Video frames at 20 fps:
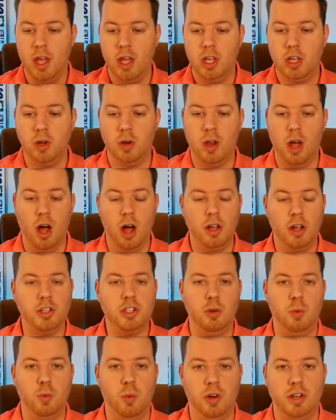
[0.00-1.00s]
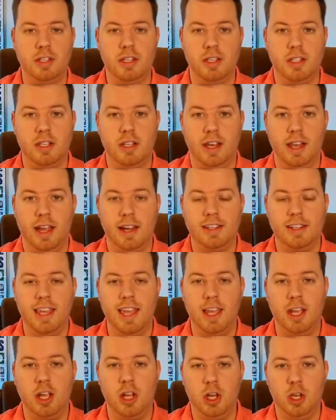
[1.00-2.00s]
You'll also want to select
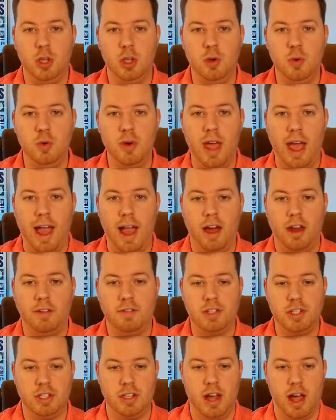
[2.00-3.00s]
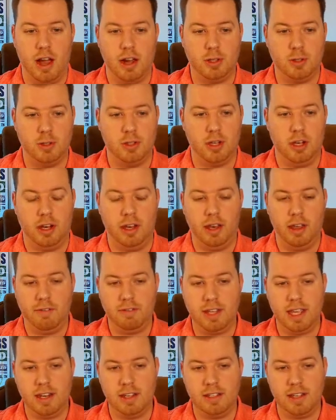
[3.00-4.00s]
include out of stock. So it's on the
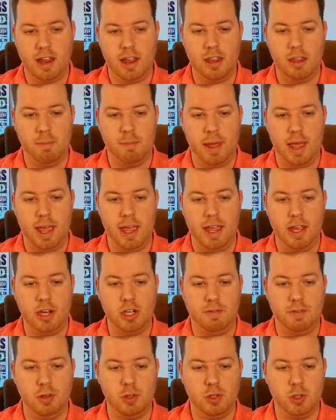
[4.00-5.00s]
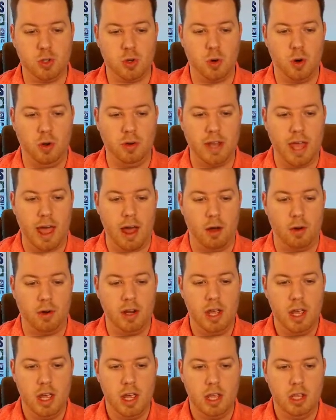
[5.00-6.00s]
left hand side of the page. If you scroll down,
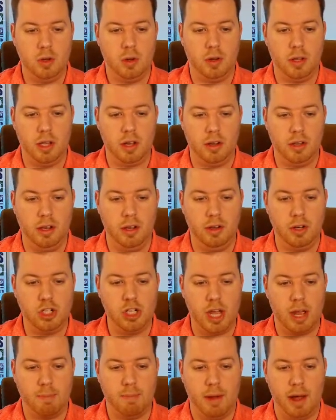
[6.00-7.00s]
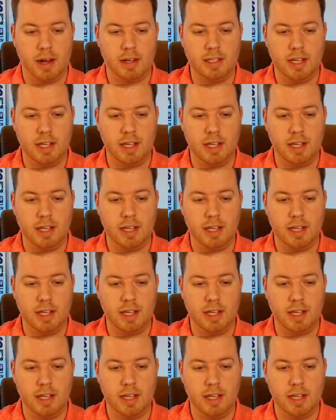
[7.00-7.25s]
you'll click on the little checkbox